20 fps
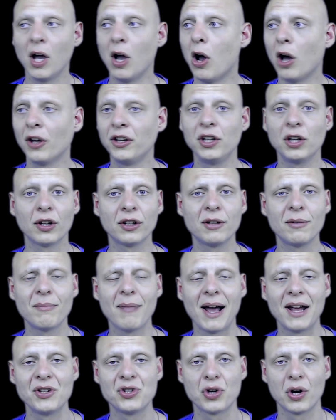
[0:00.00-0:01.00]
On the
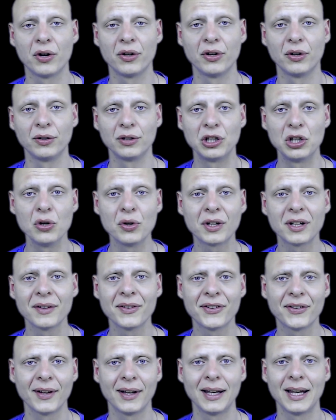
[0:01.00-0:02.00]
Undermine Journal, you can
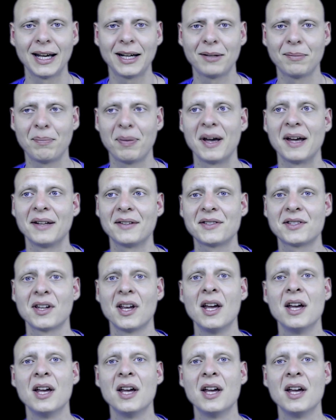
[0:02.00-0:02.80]
select pets,